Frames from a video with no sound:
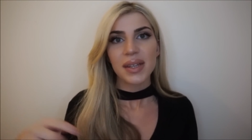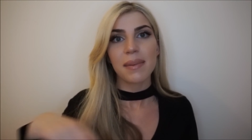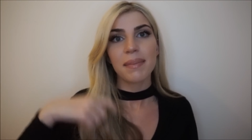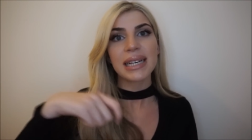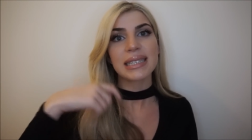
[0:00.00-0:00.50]

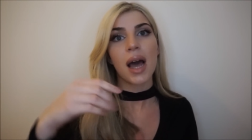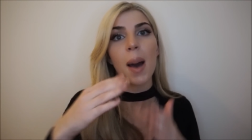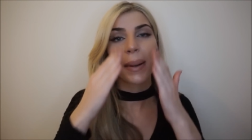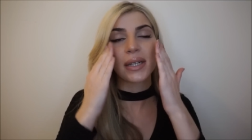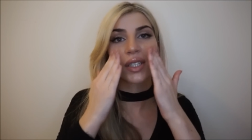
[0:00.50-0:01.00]
And mixed that
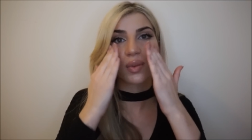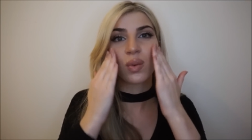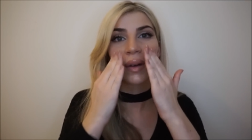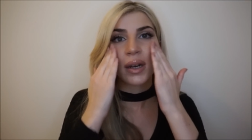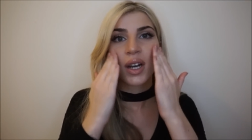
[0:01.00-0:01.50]
up and just
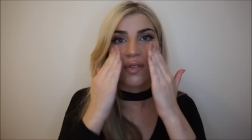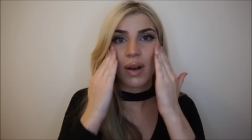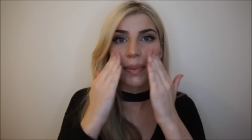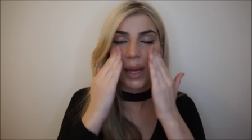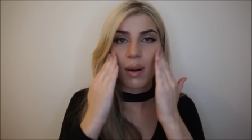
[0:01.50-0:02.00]

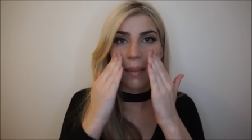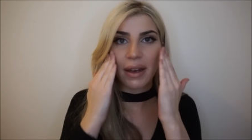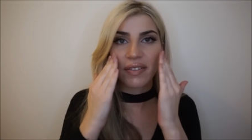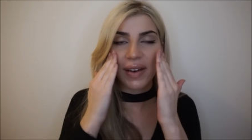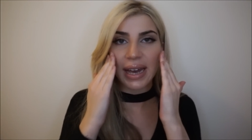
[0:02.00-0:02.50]
rubbed that on
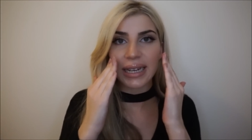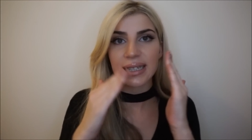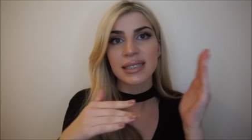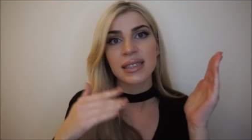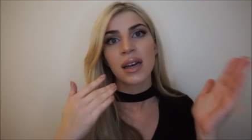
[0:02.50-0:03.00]
my
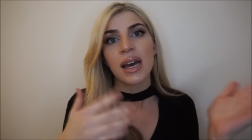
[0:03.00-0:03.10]
face,